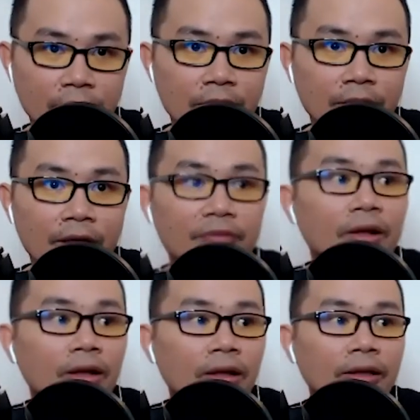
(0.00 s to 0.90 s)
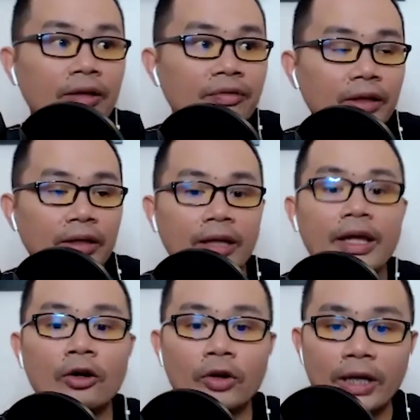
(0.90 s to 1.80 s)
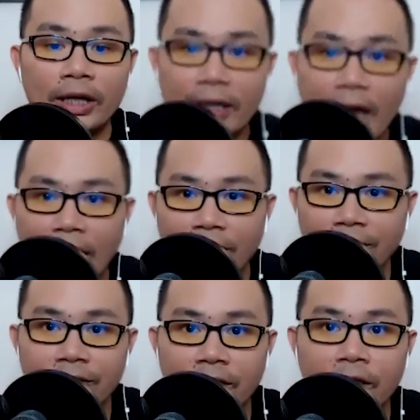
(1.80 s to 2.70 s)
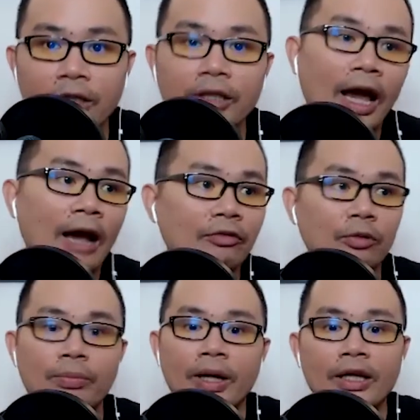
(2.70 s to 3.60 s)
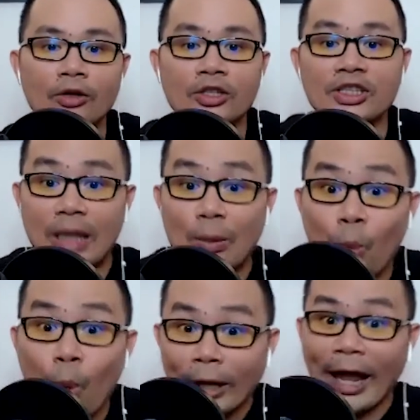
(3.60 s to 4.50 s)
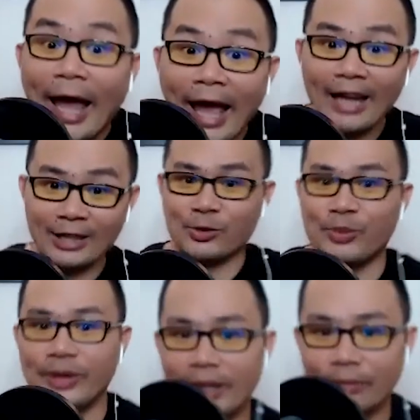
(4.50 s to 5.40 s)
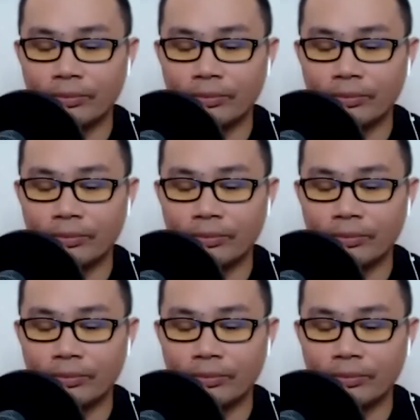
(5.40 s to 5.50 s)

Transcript: They felt that they are not enough. They have to bring down someone else with them.